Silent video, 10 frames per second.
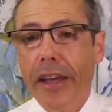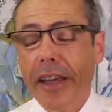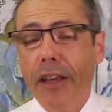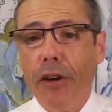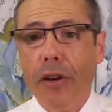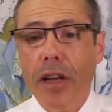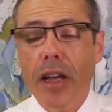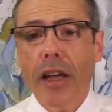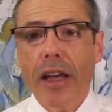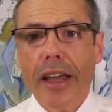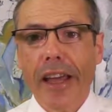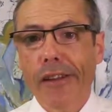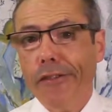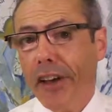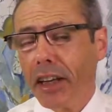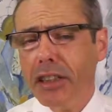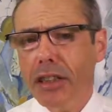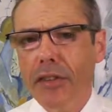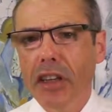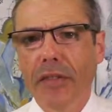either
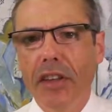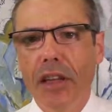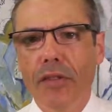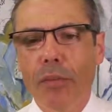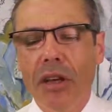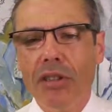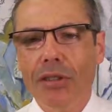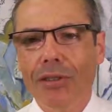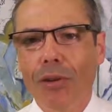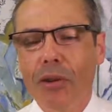ineffective in giving the information,